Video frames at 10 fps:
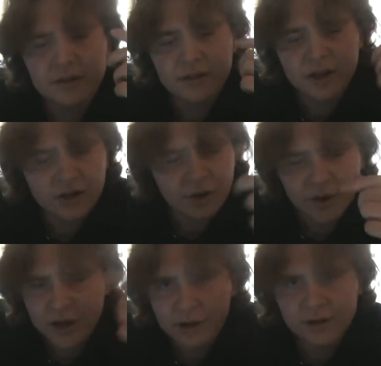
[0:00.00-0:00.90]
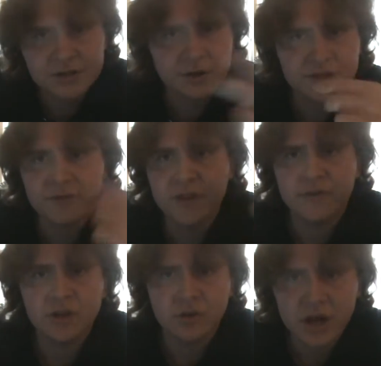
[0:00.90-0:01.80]
they're going in all sorts of
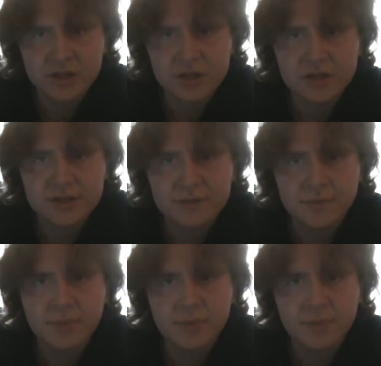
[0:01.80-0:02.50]
different directions.